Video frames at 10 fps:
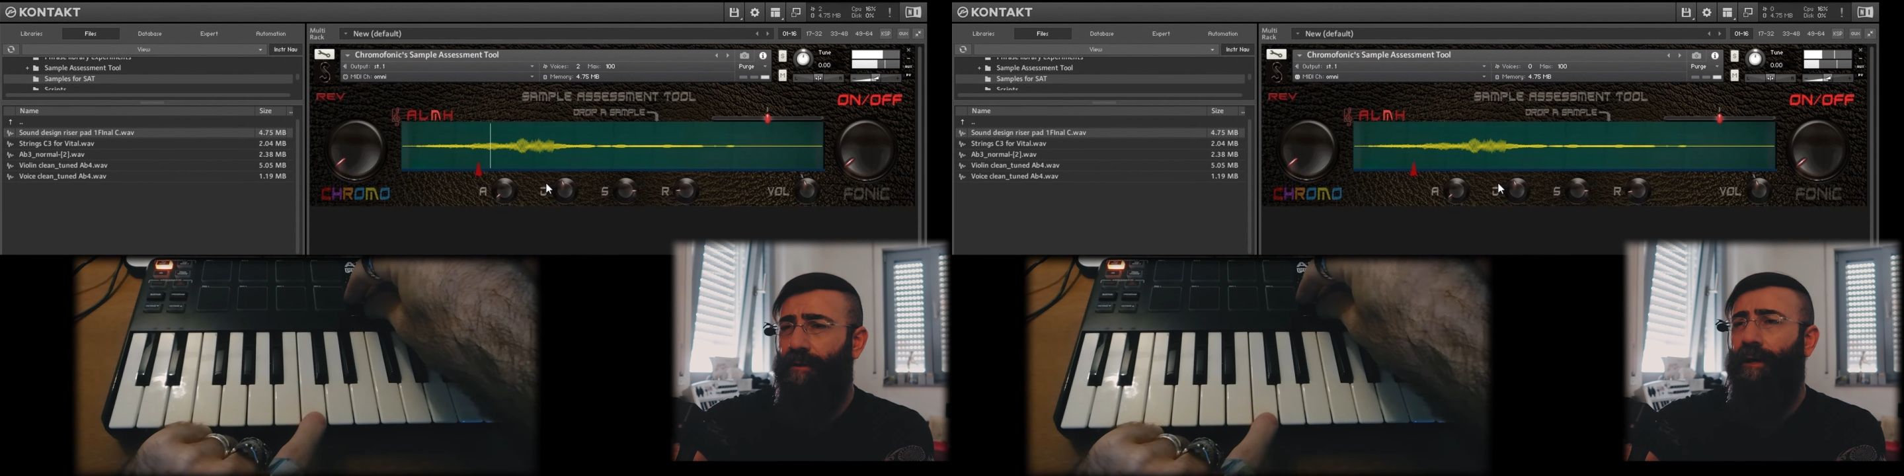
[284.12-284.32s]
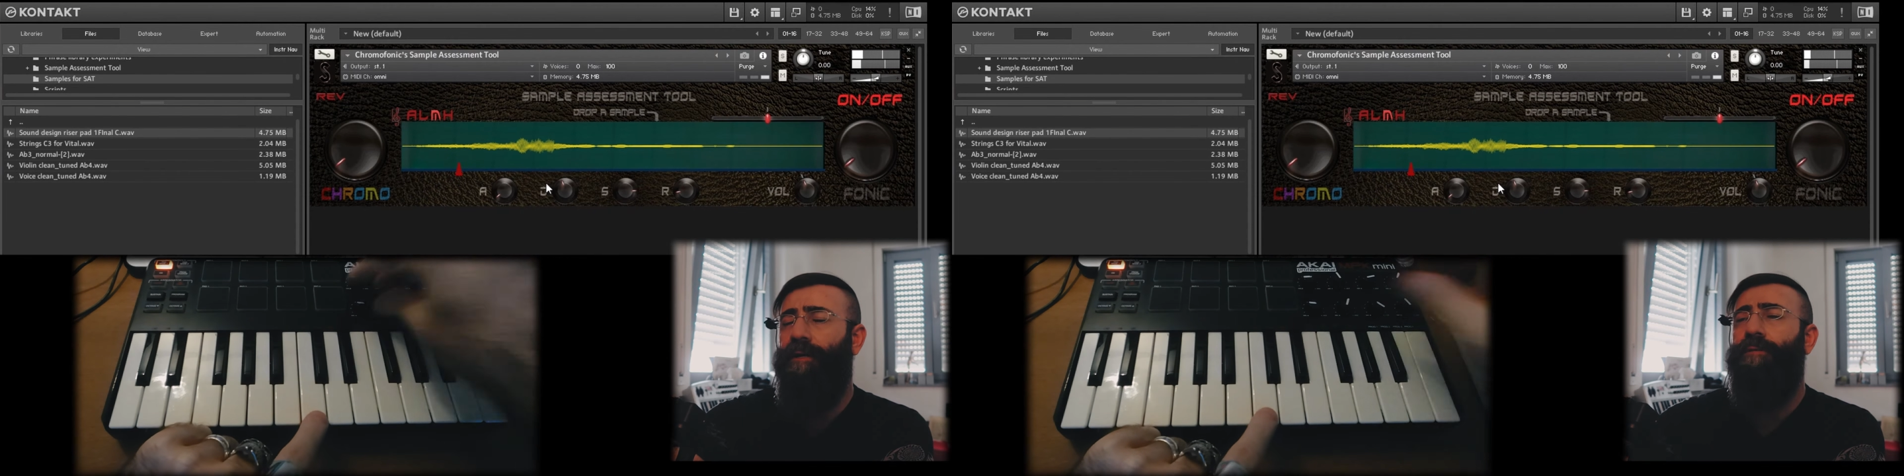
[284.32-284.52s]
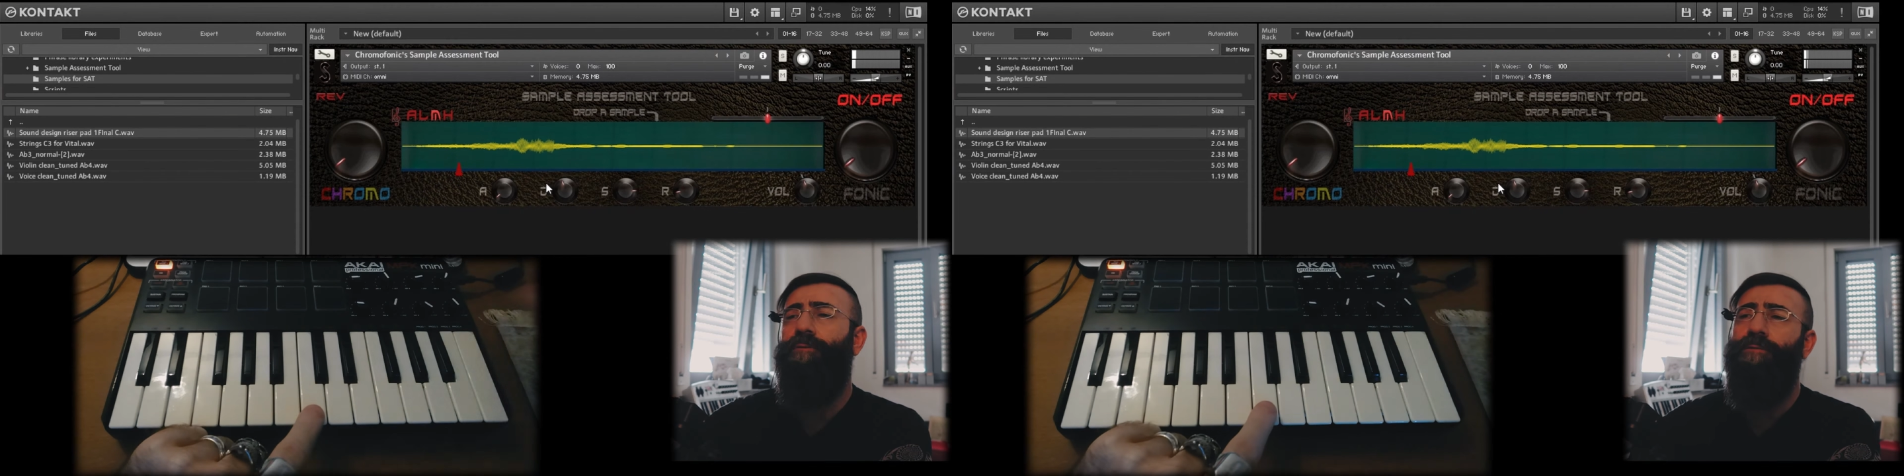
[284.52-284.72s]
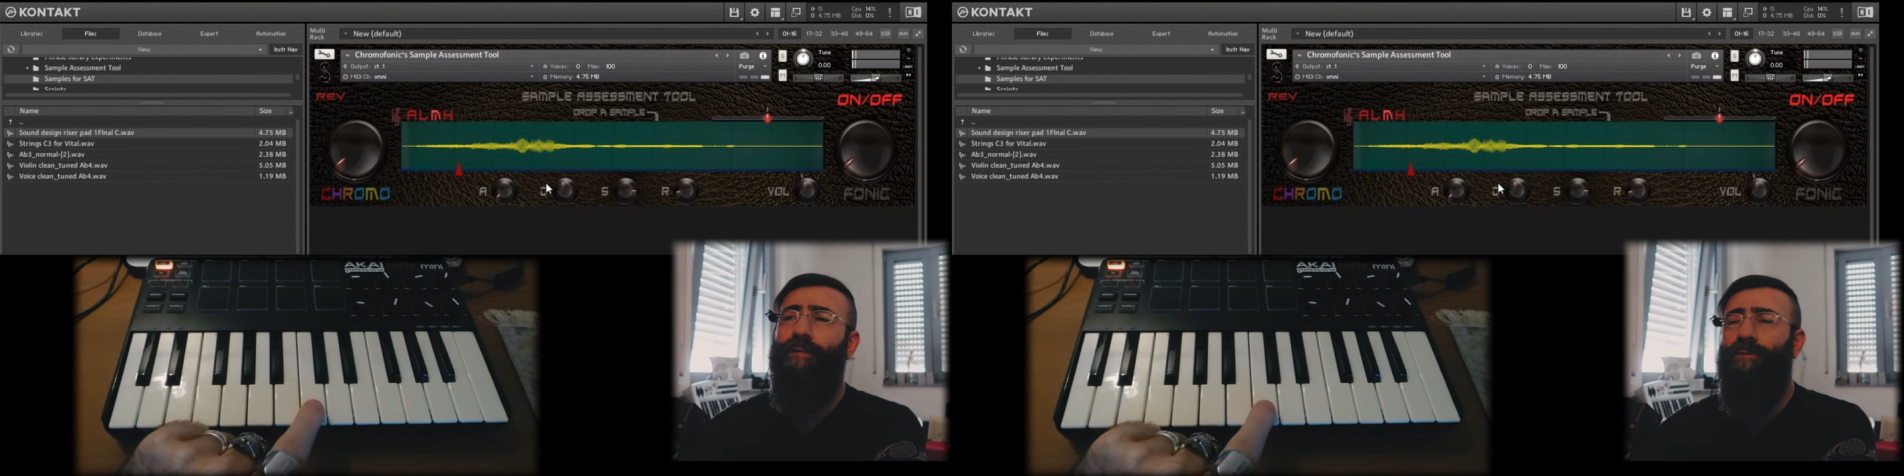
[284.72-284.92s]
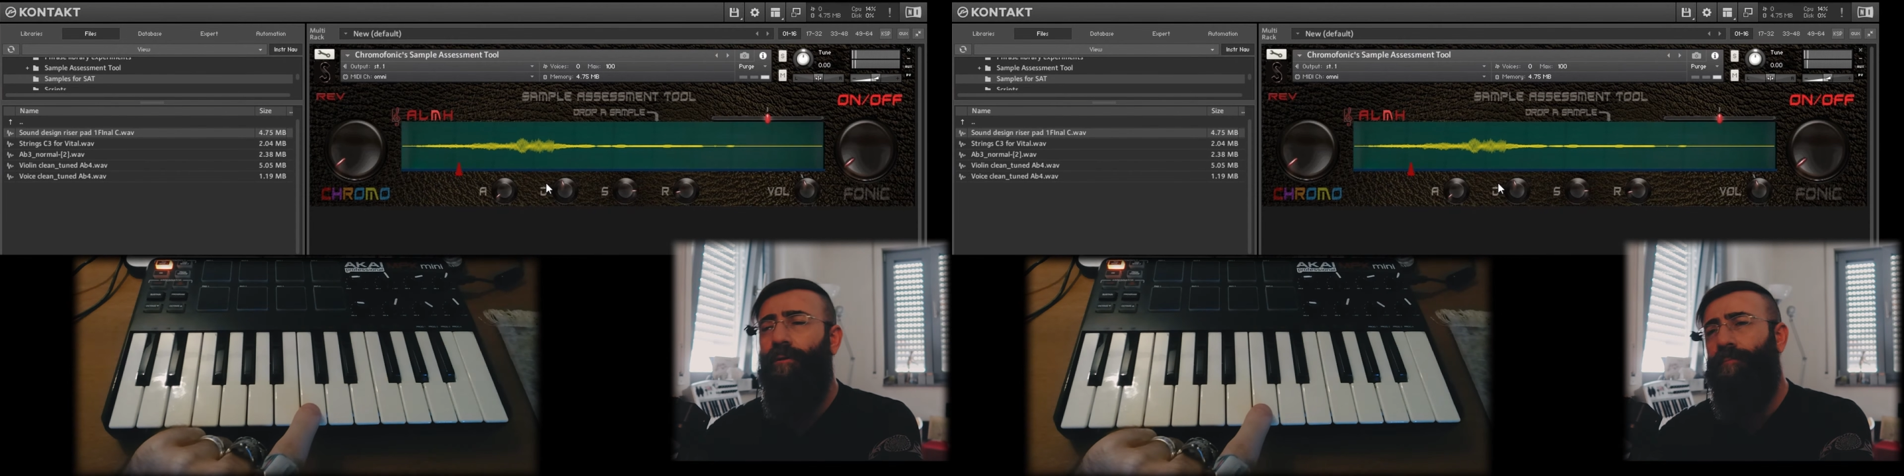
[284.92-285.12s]
I can use
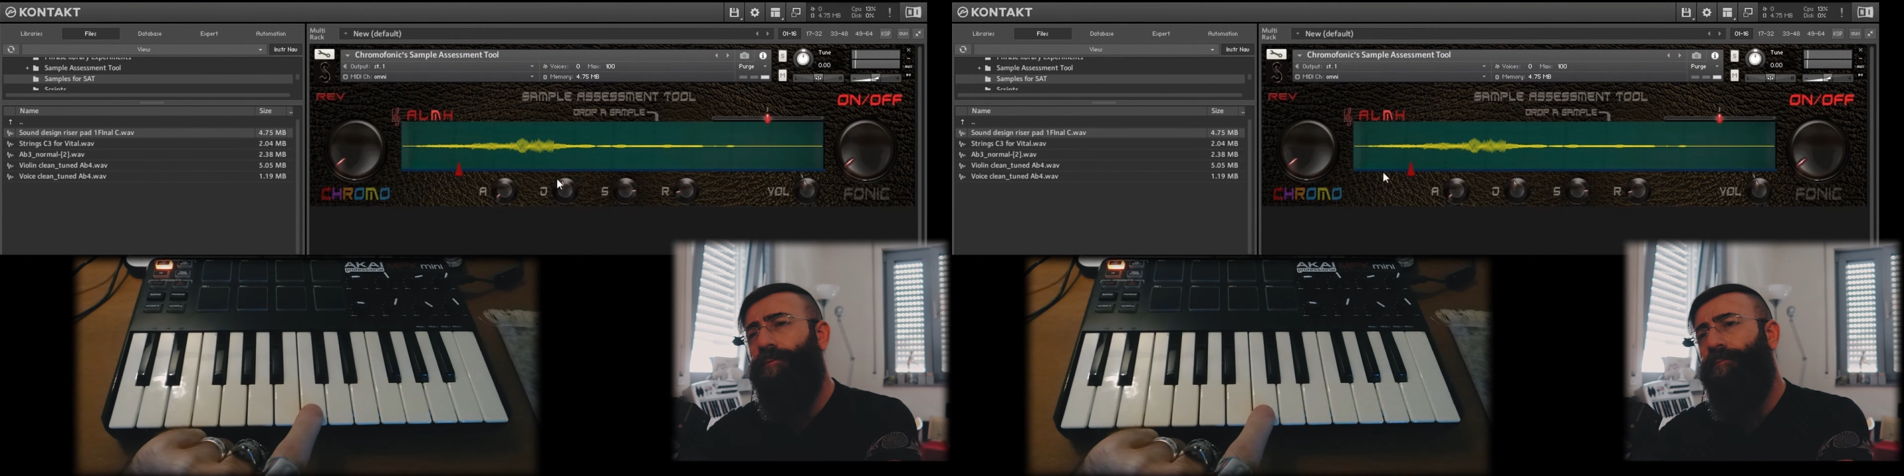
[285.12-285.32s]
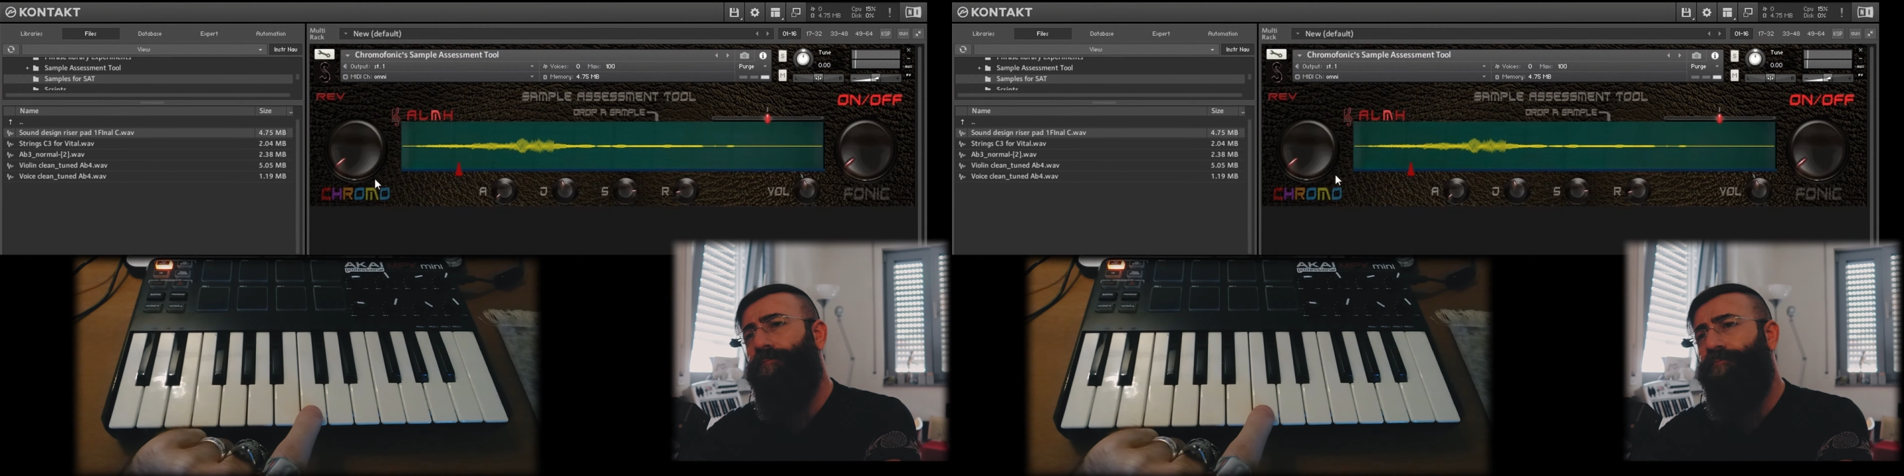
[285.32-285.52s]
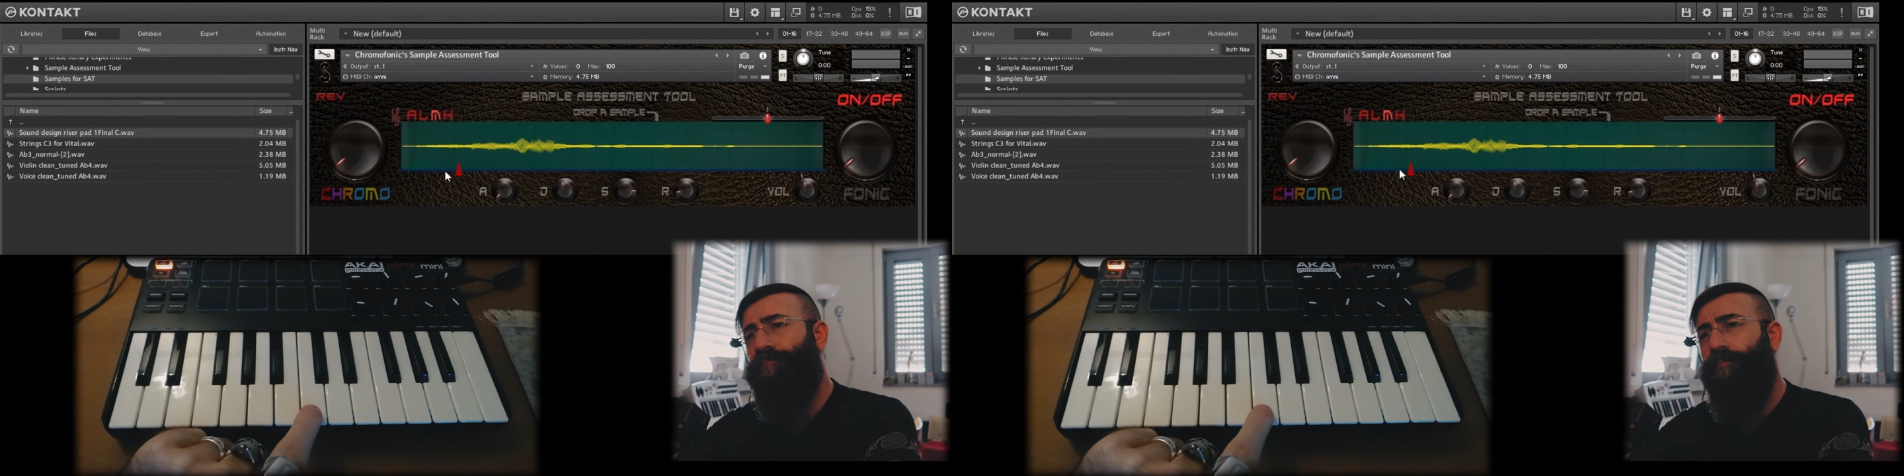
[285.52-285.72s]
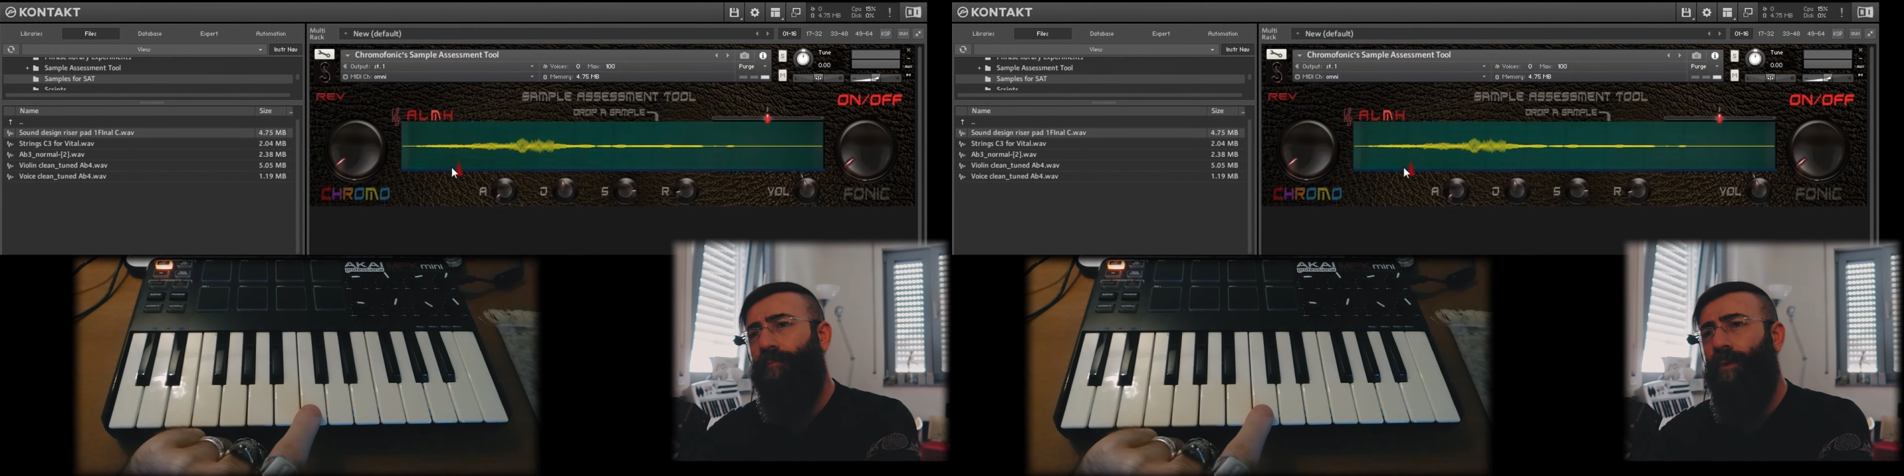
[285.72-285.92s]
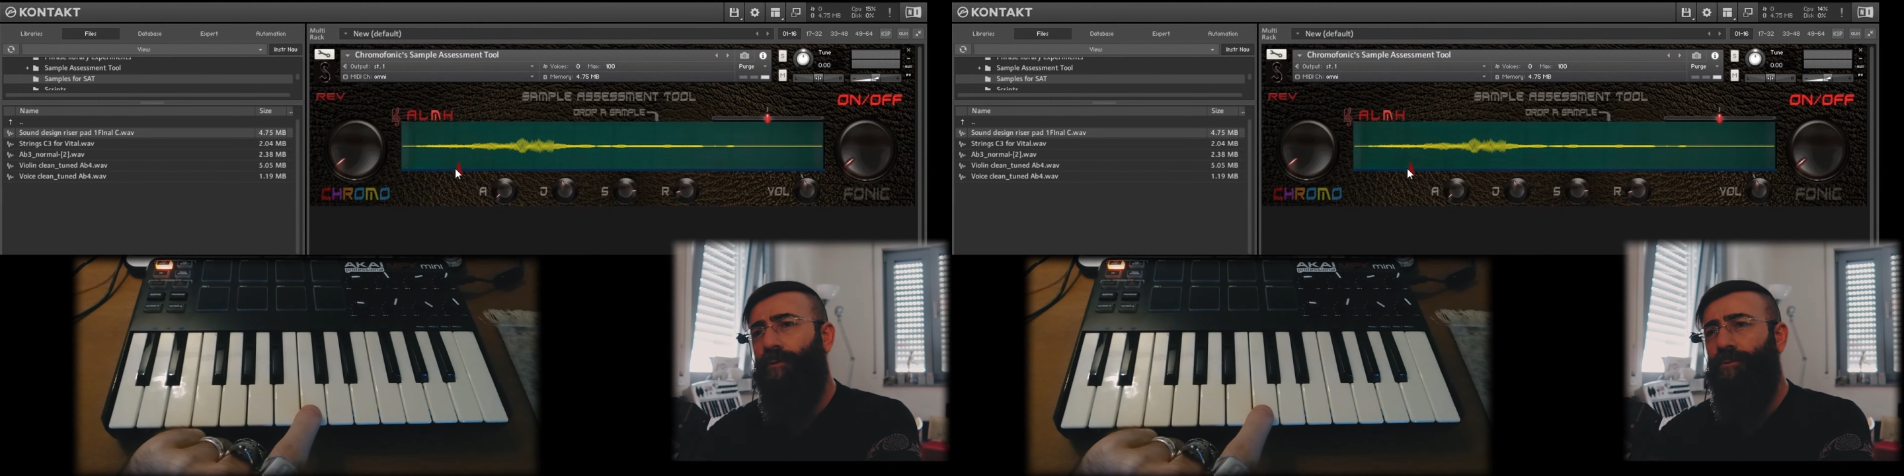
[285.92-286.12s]
the knob
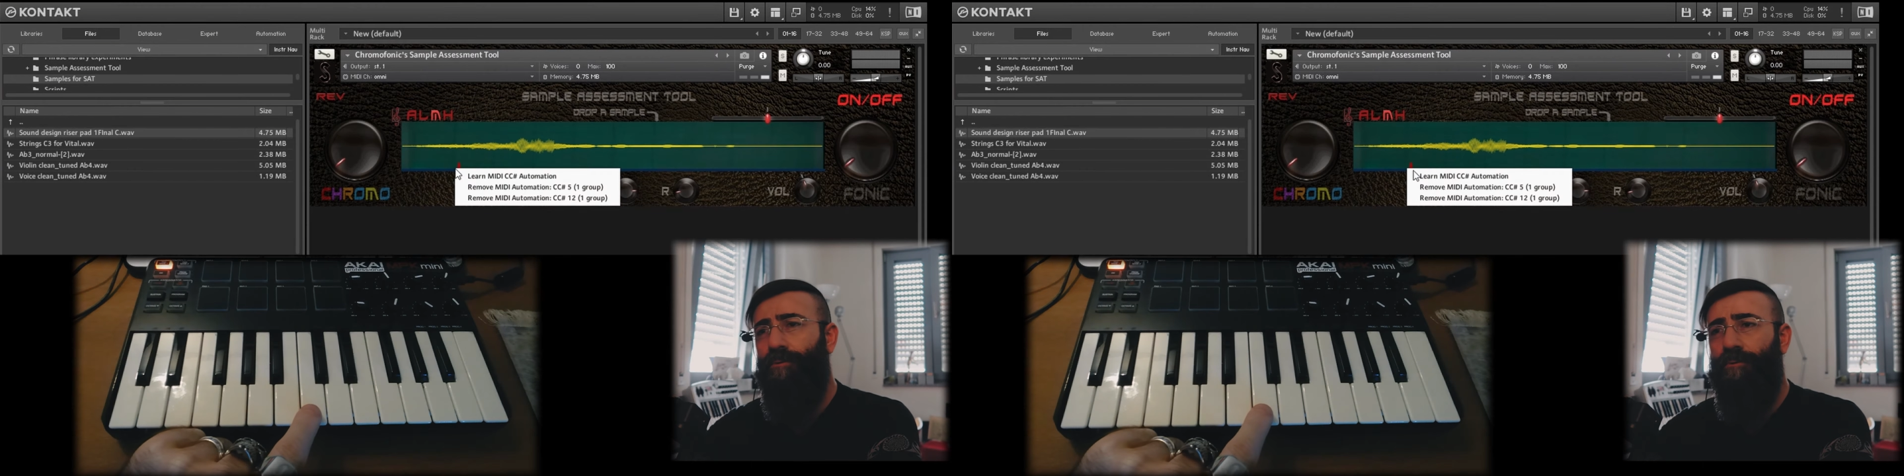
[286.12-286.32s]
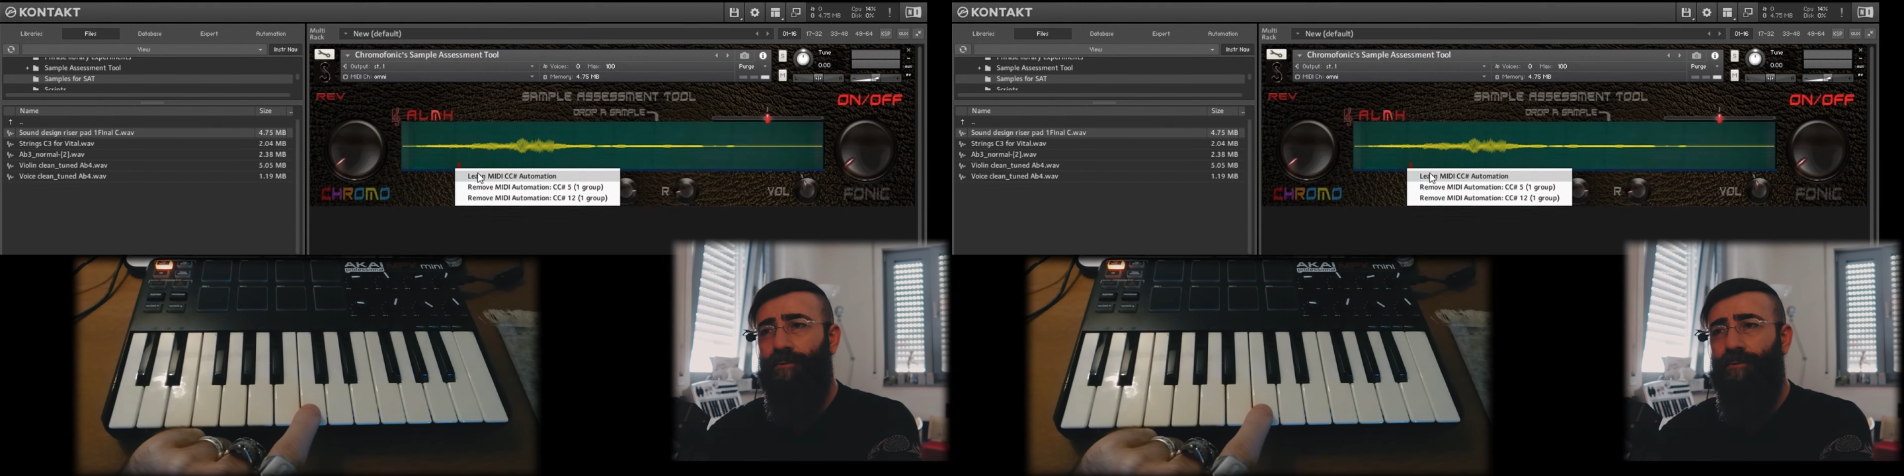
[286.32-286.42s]
to